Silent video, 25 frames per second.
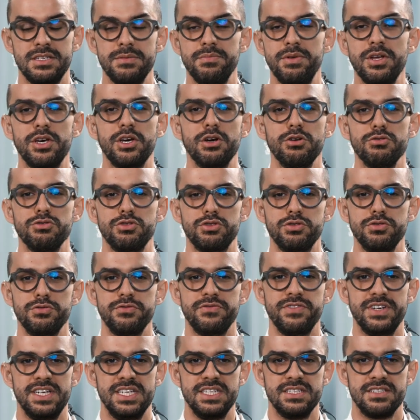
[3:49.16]
simply goes
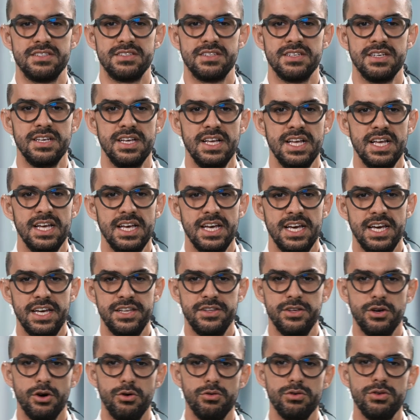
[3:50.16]
too fast.
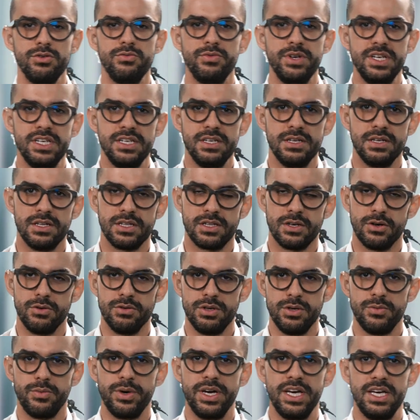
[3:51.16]
And the only